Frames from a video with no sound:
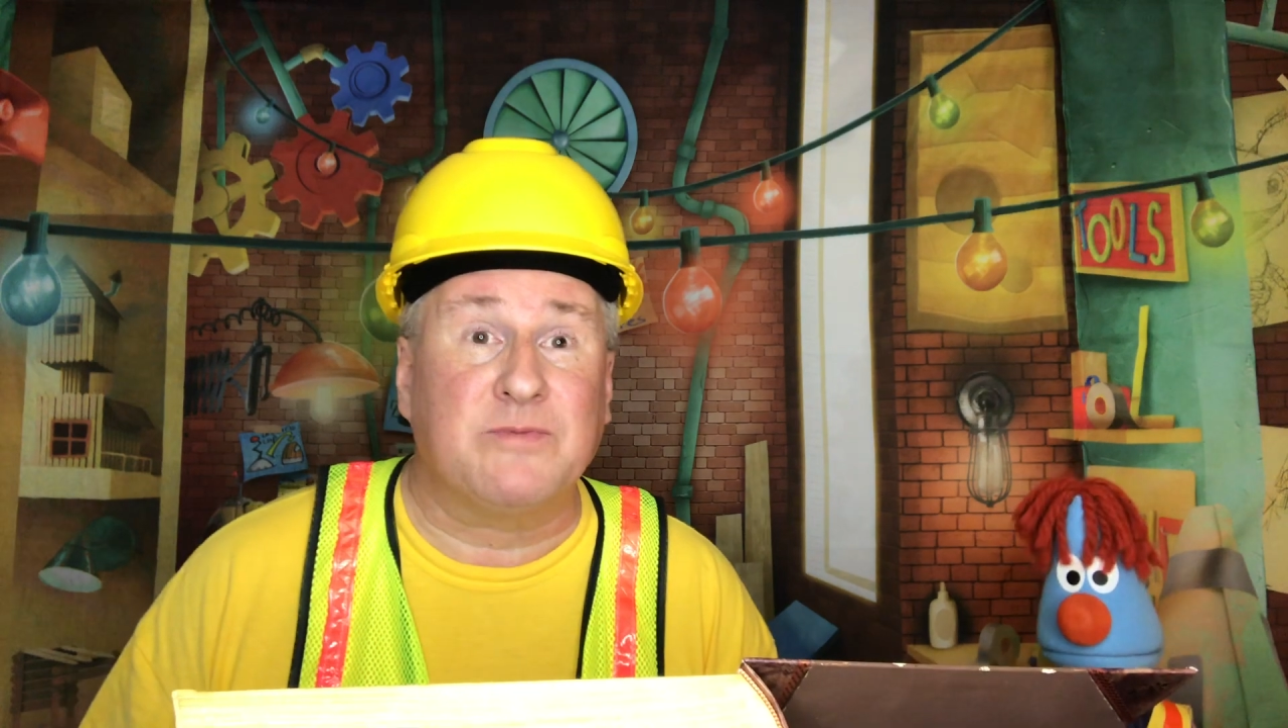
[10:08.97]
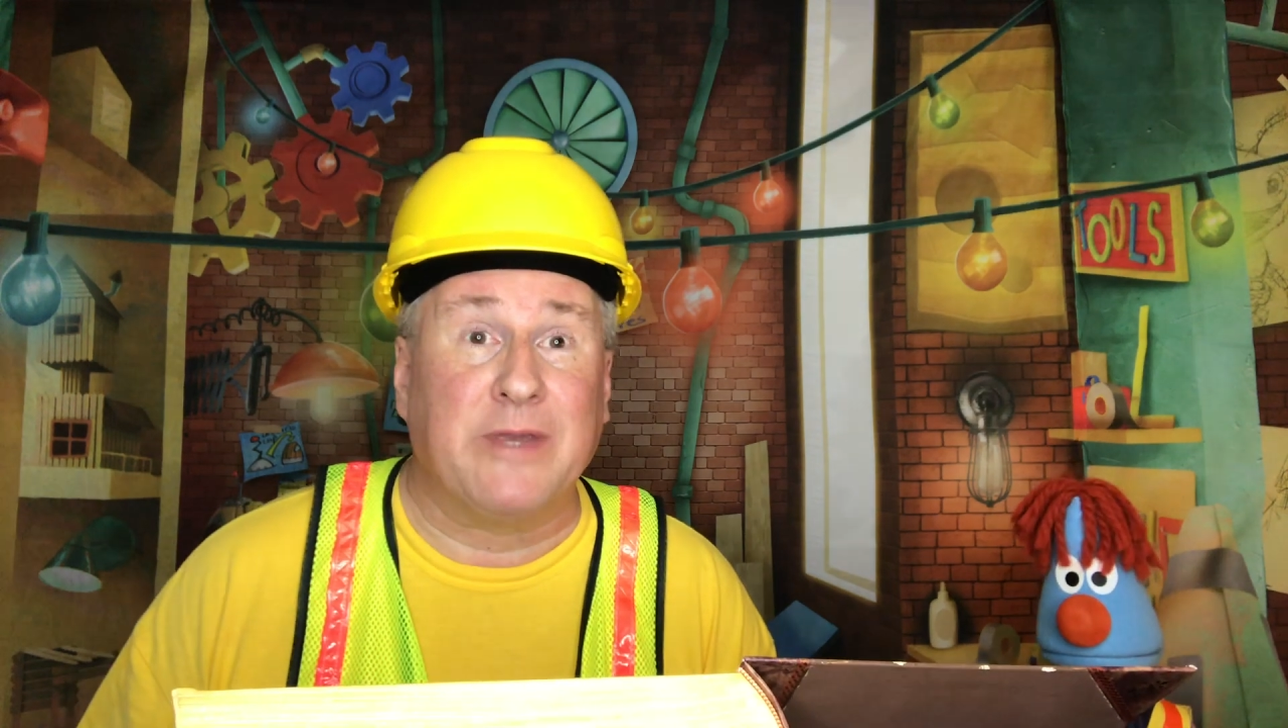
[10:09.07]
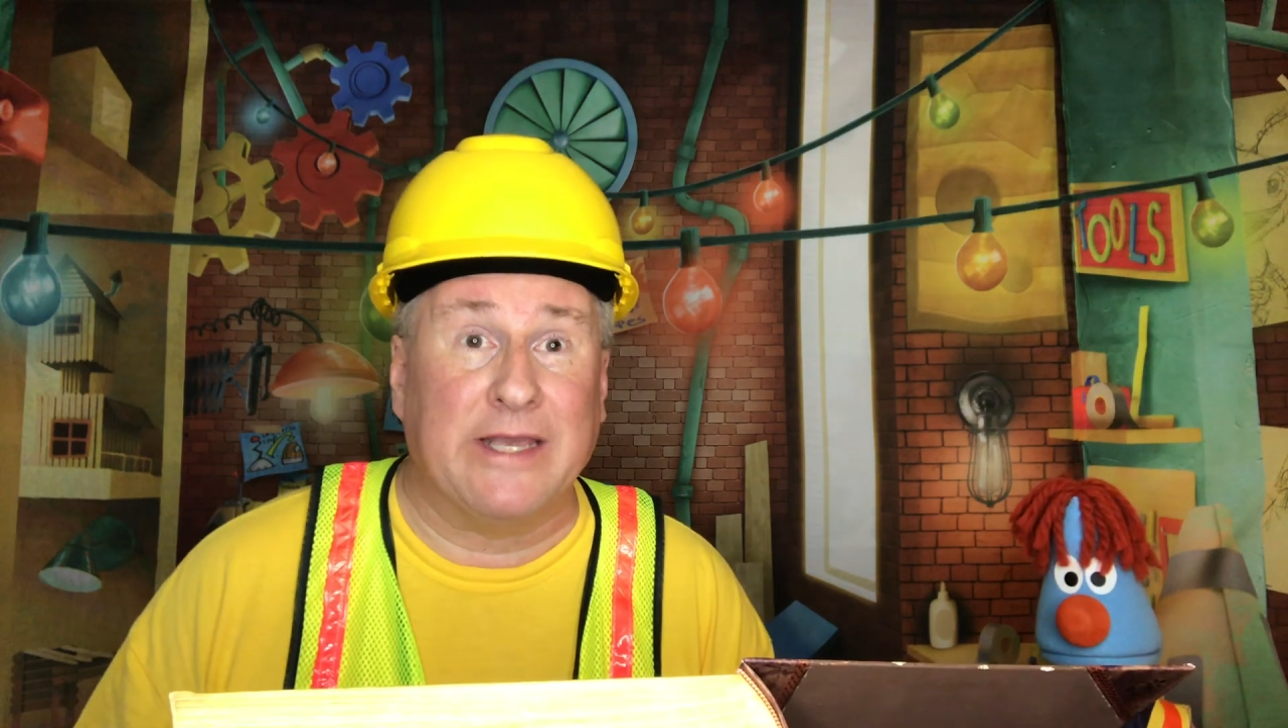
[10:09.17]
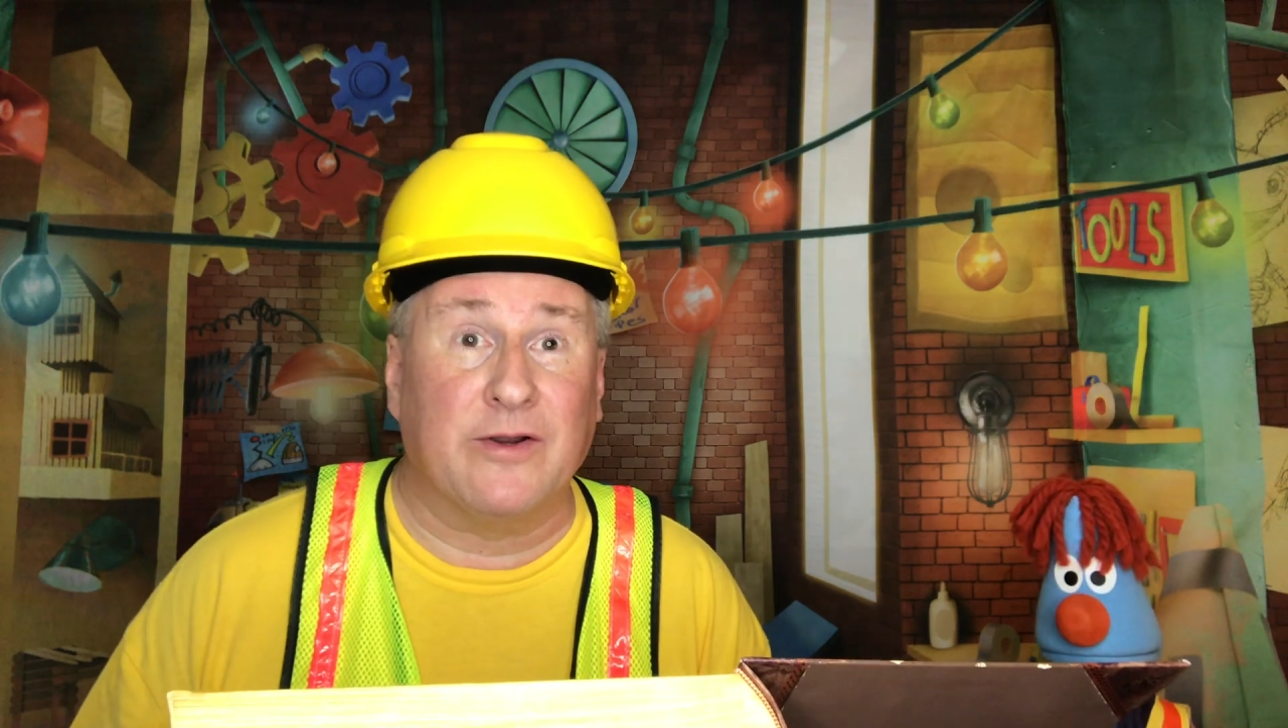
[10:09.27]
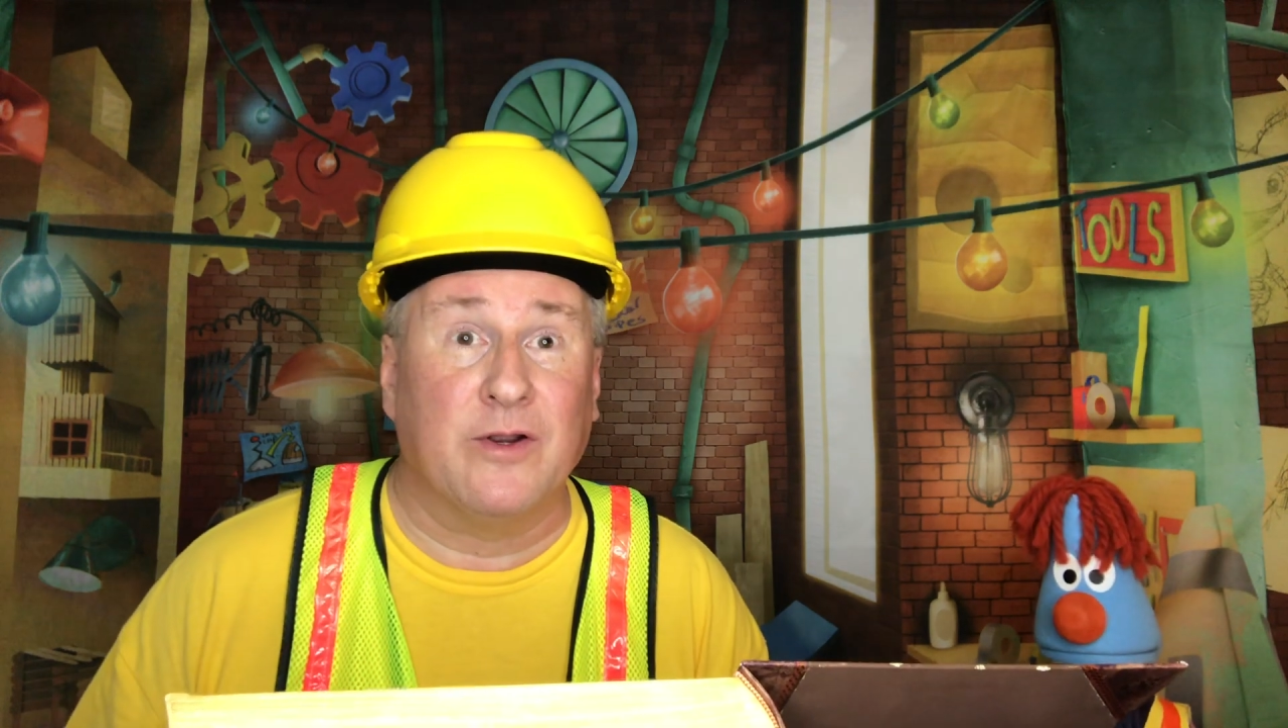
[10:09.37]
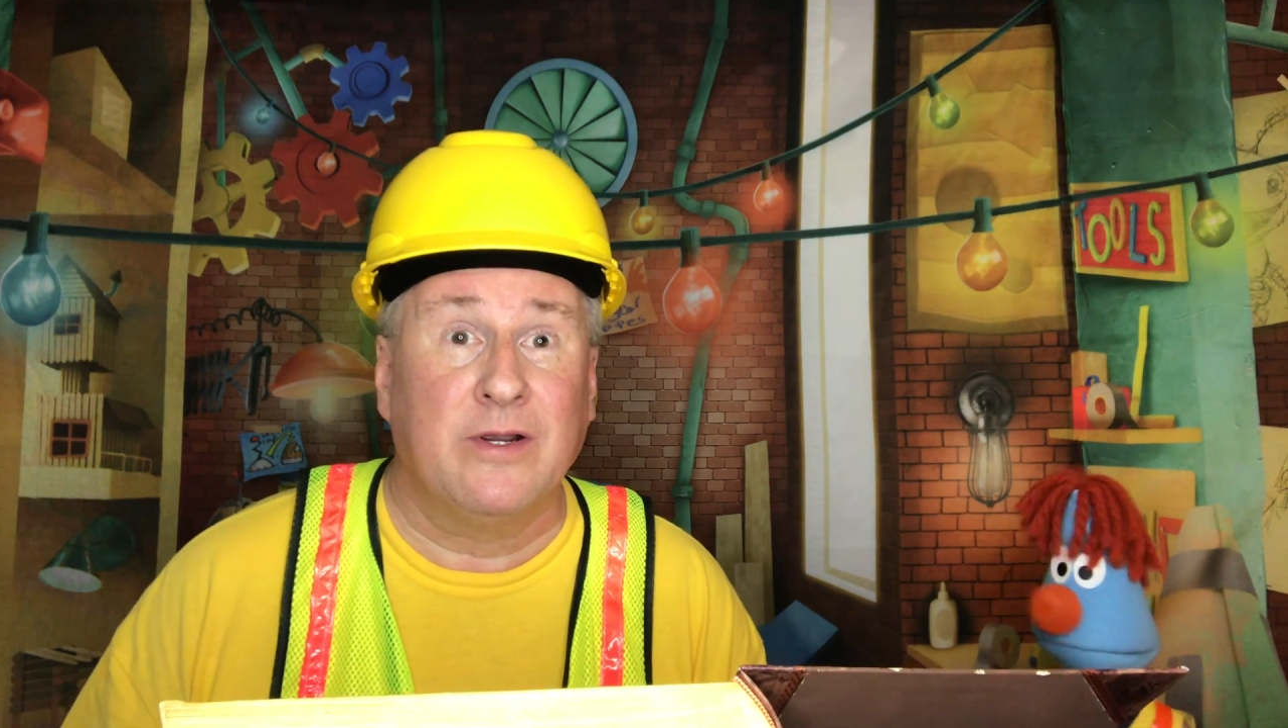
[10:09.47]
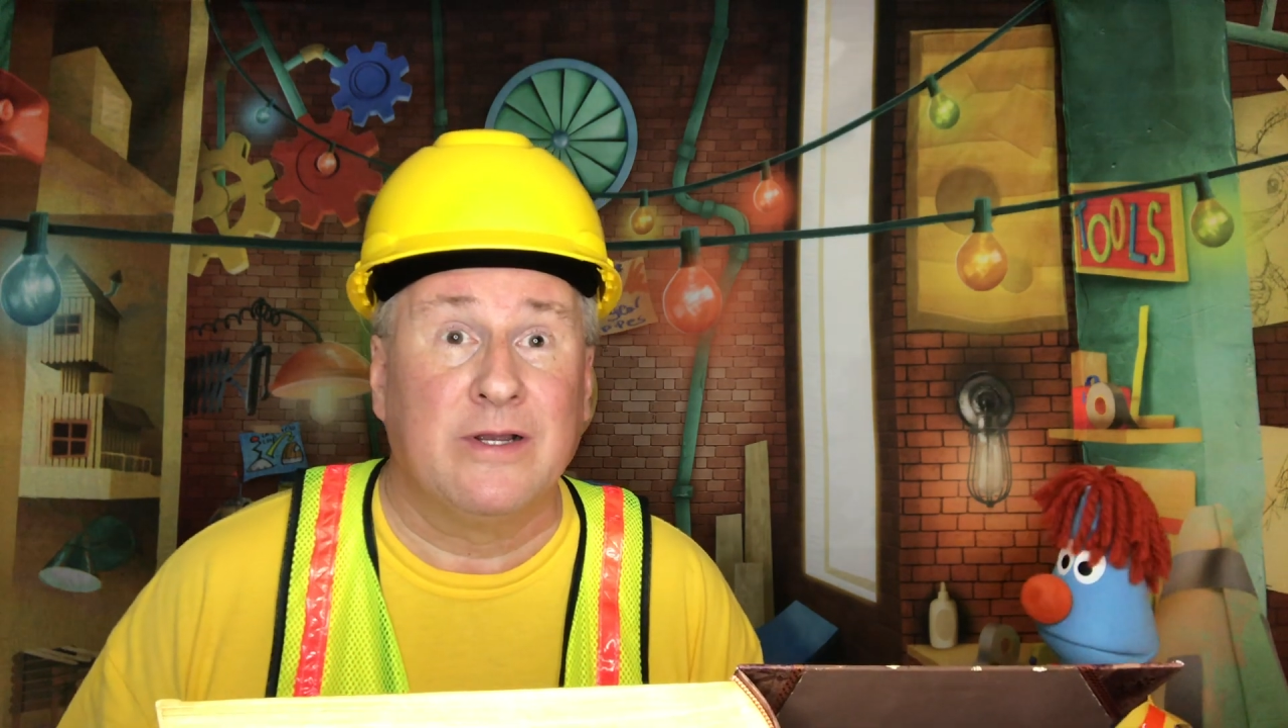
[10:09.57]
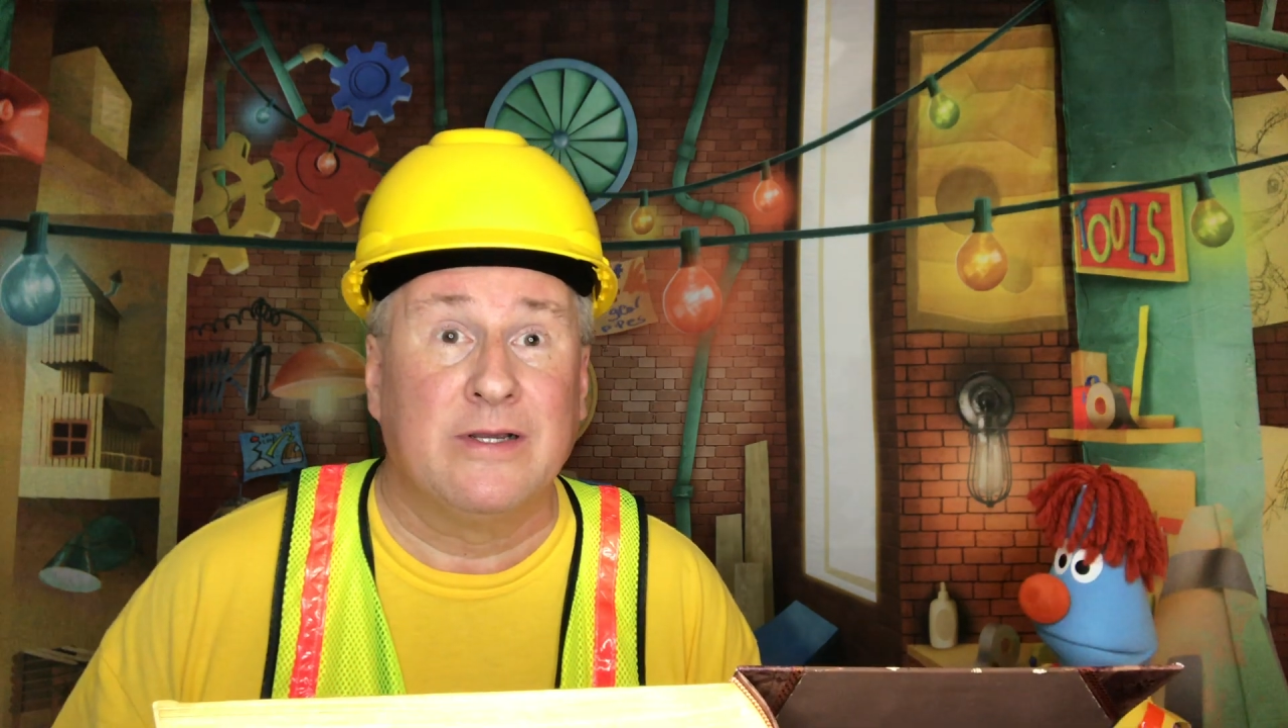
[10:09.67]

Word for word: Peter